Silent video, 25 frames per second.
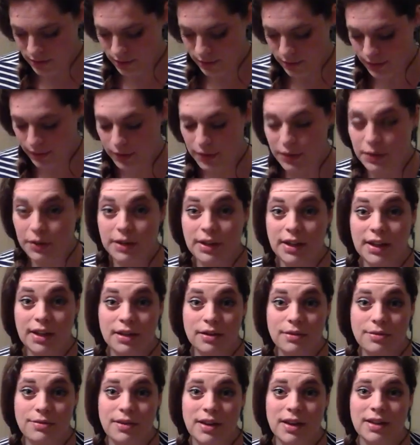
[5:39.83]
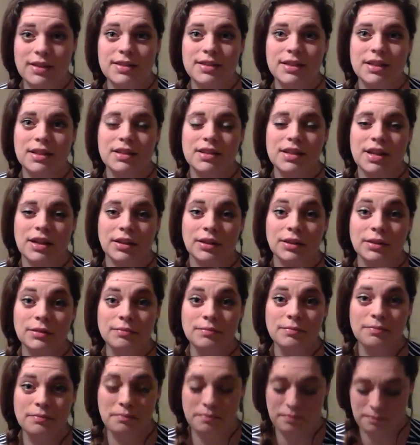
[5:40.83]
or cooking a fancy
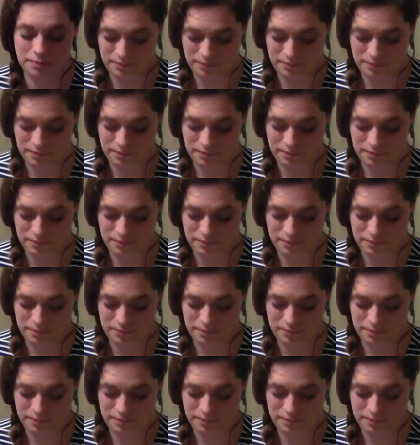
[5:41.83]
dinner.